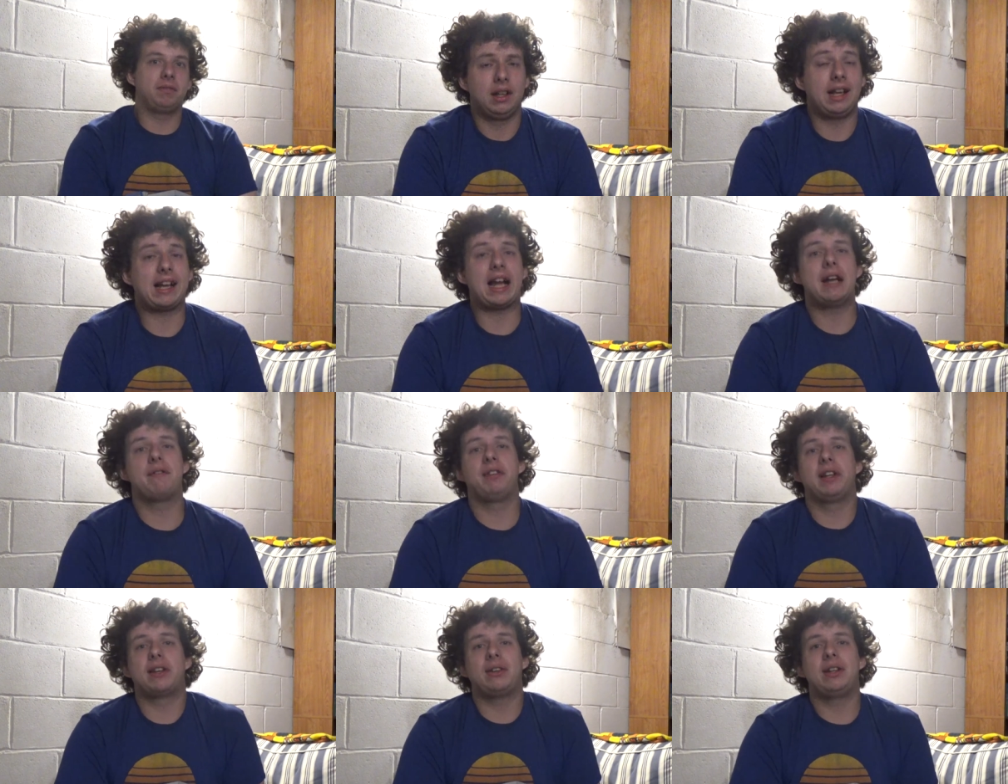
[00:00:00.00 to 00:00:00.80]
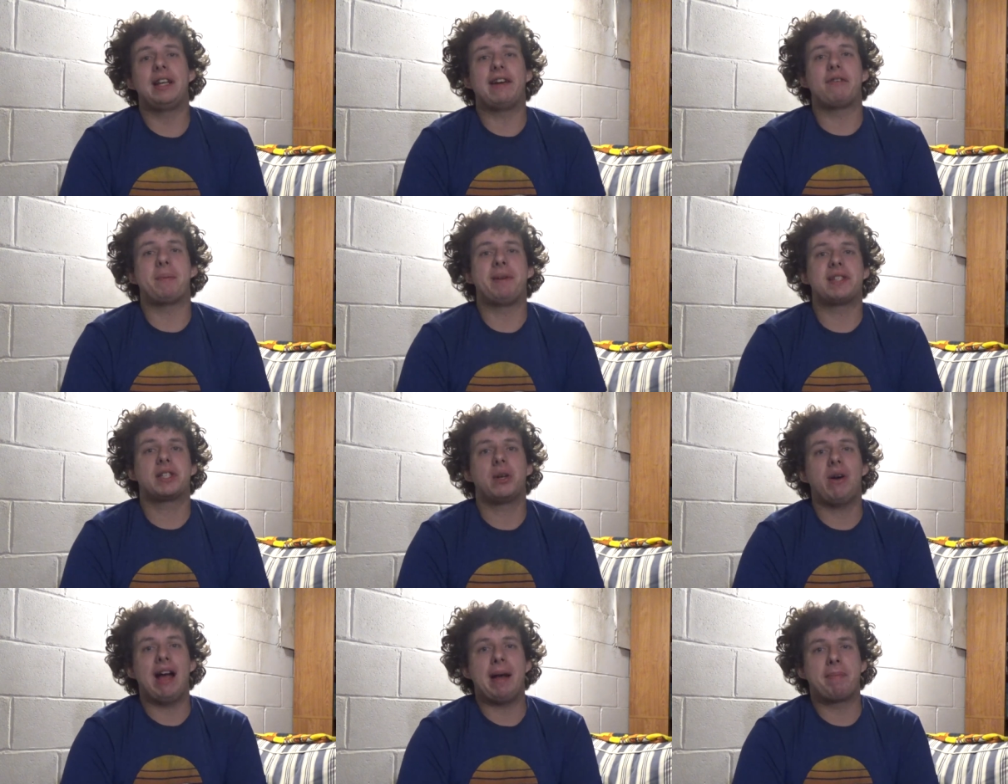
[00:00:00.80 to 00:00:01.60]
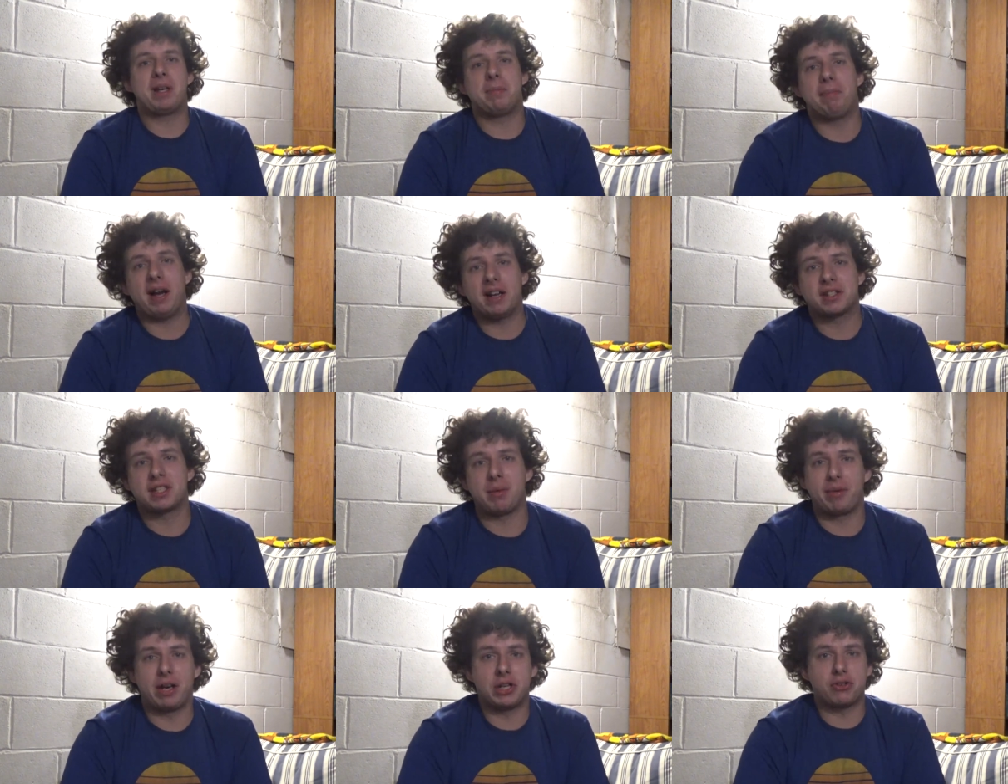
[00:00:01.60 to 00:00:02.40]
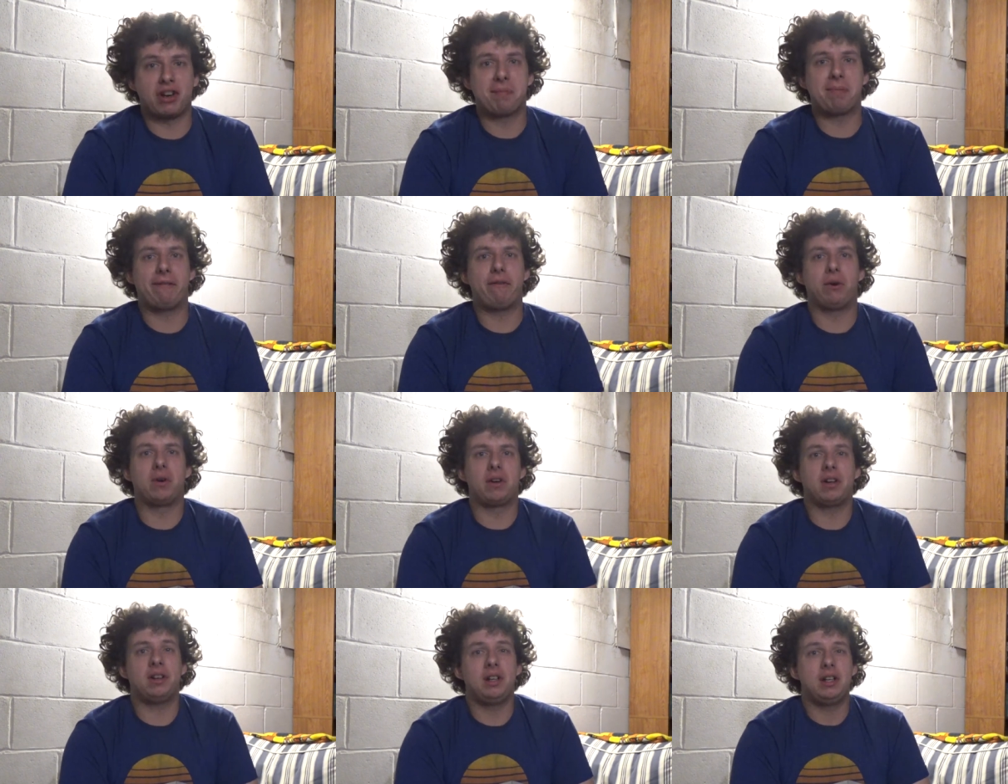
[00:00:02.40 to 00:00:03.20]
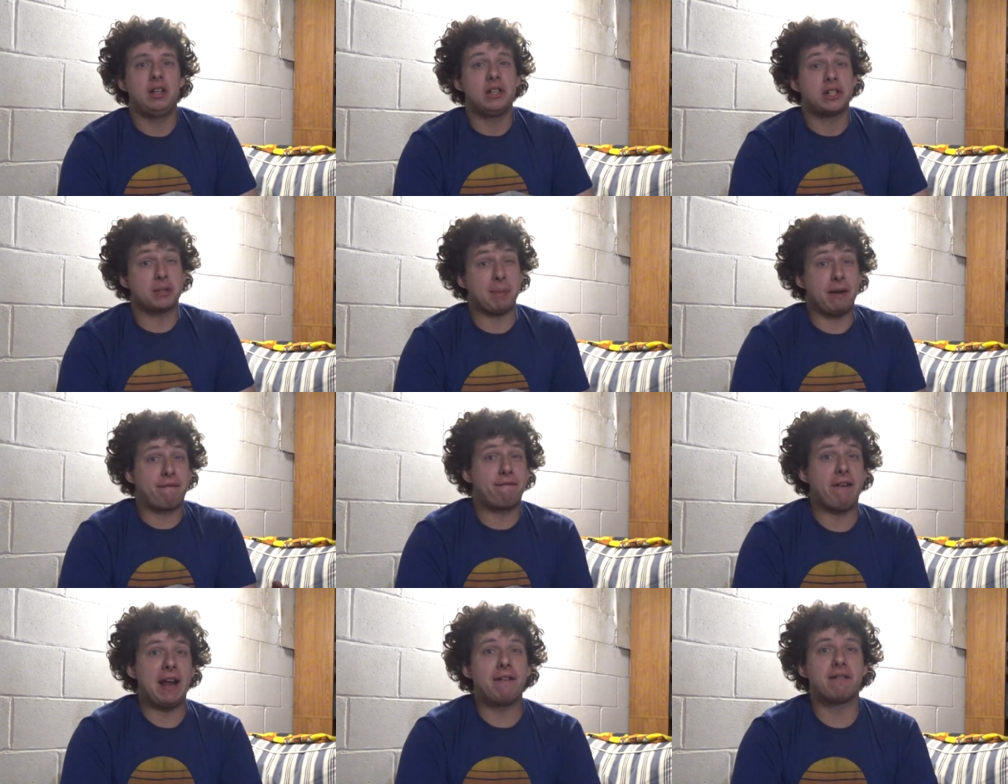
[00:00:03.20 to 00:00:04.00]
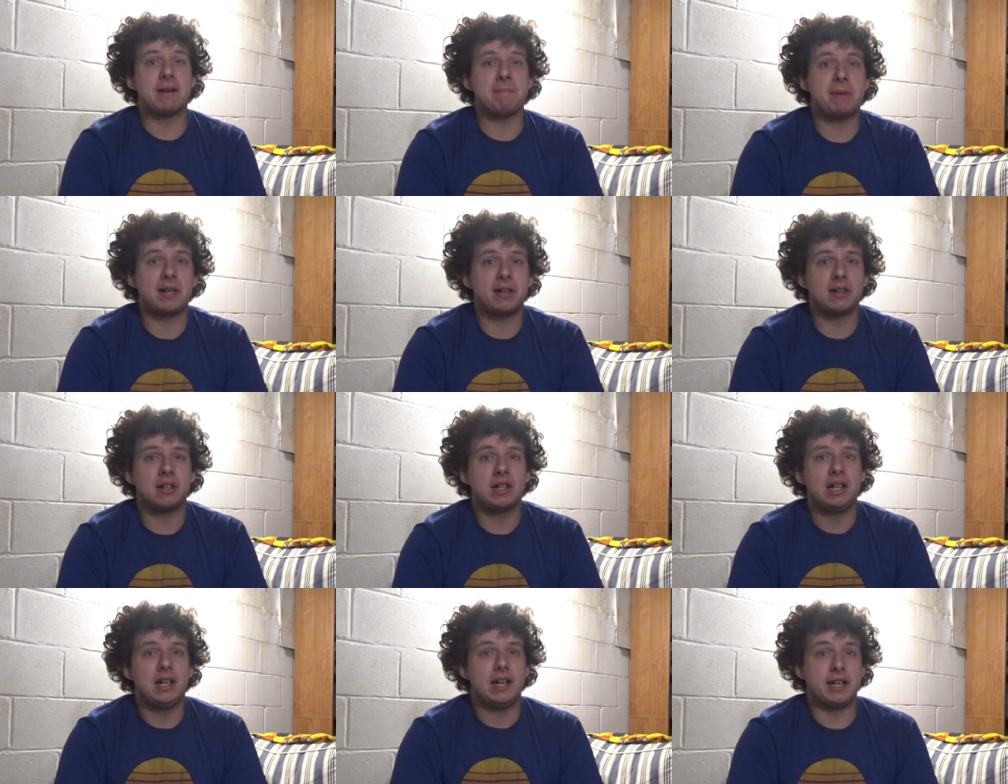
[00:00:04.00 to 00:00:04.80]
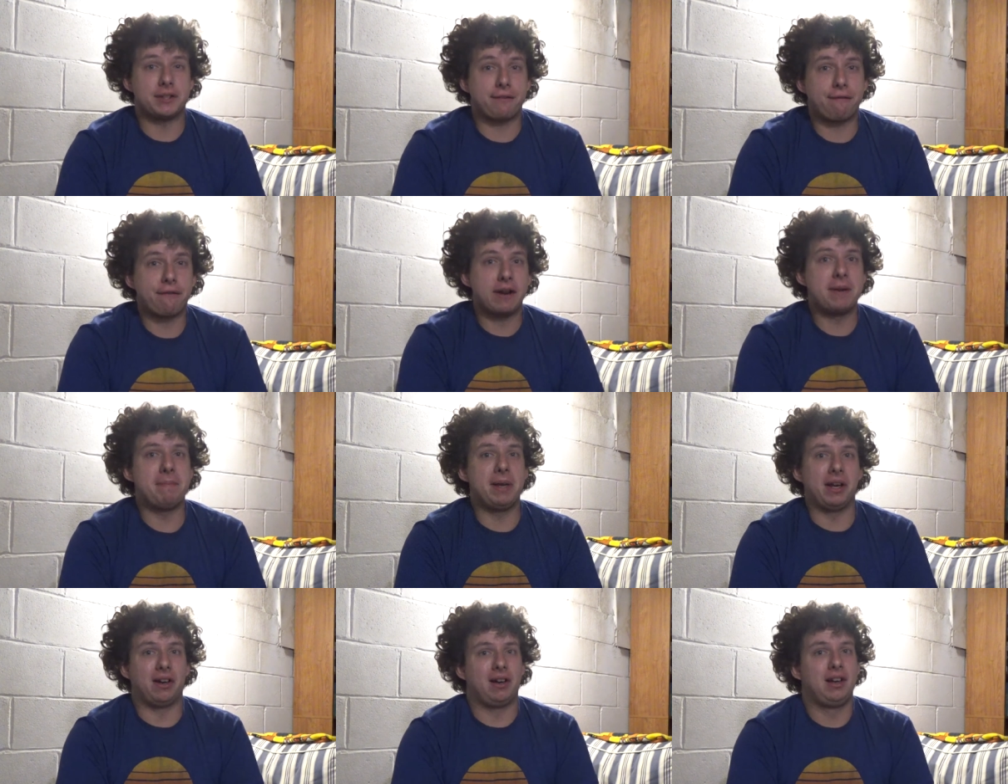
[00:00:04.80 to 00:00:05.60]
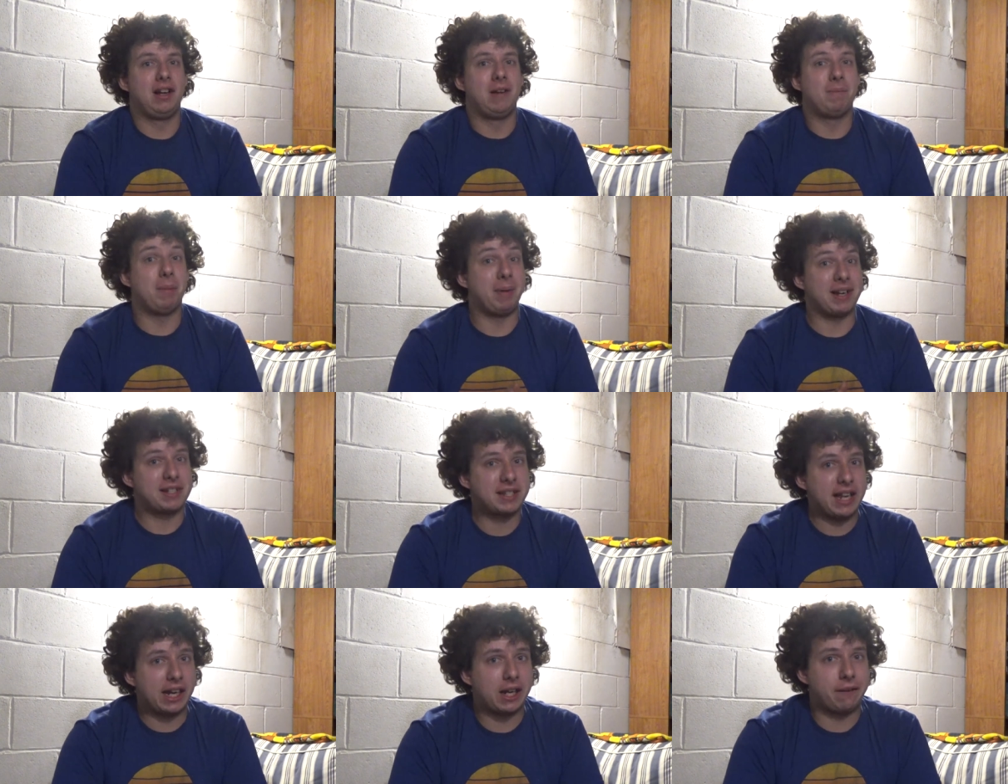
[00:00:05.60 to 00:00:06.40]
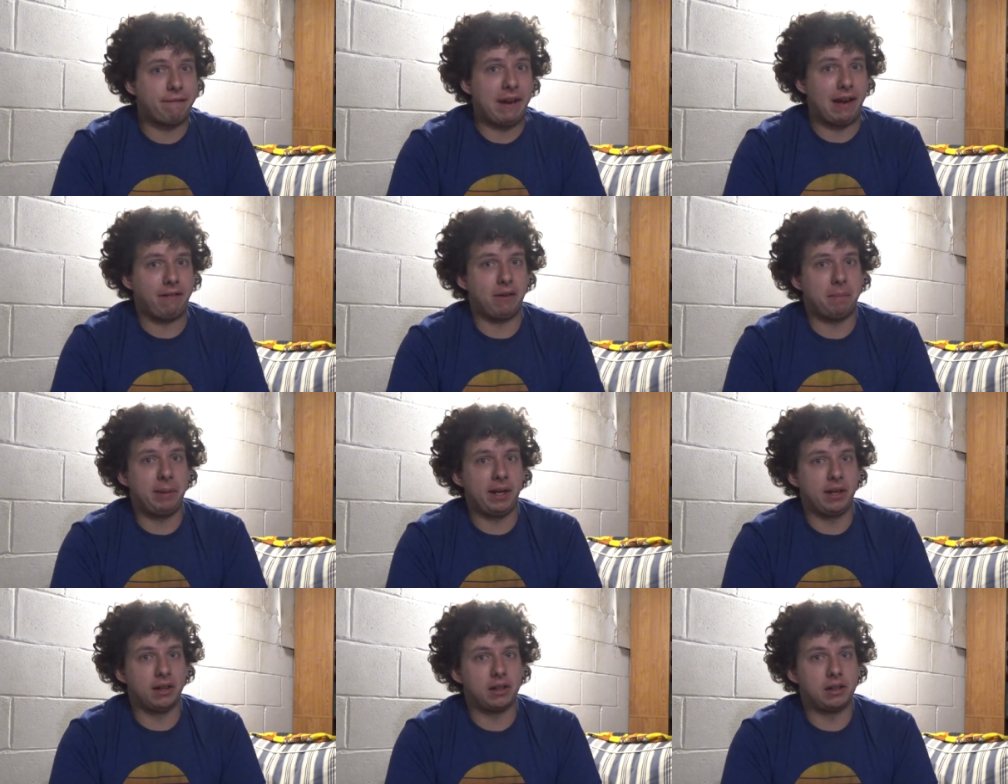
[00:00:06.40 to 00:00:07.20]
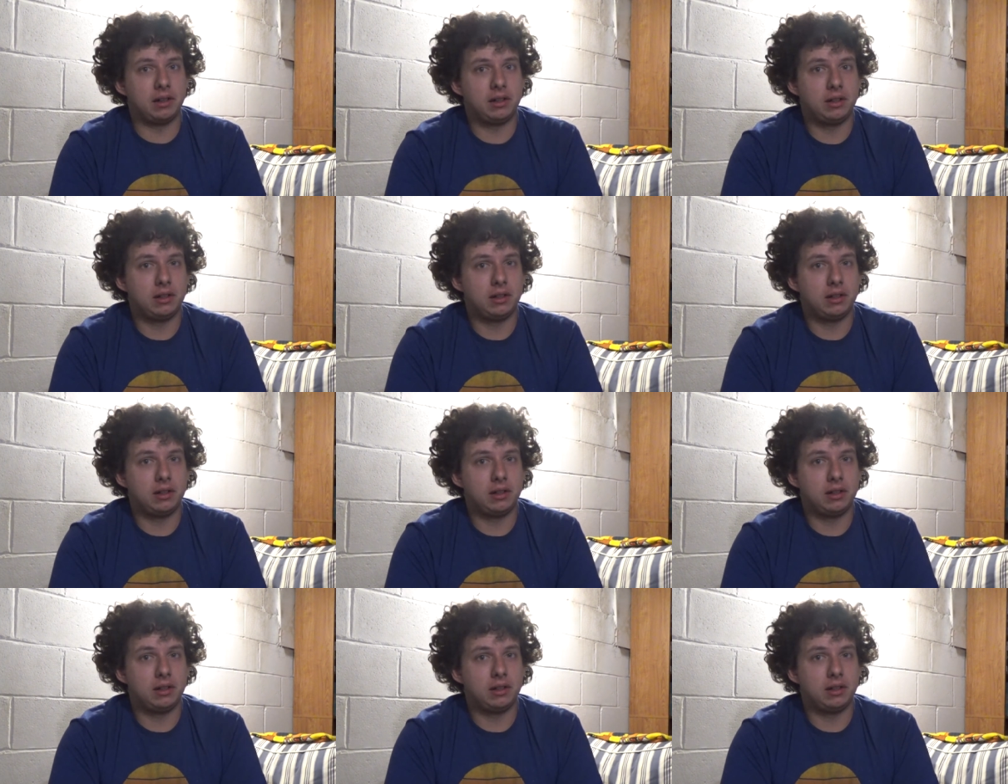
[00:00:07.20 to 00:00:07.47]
Like I have literally never been so happy to buy someone a drink before. So my favorite beer is free beer, but my second favorite beer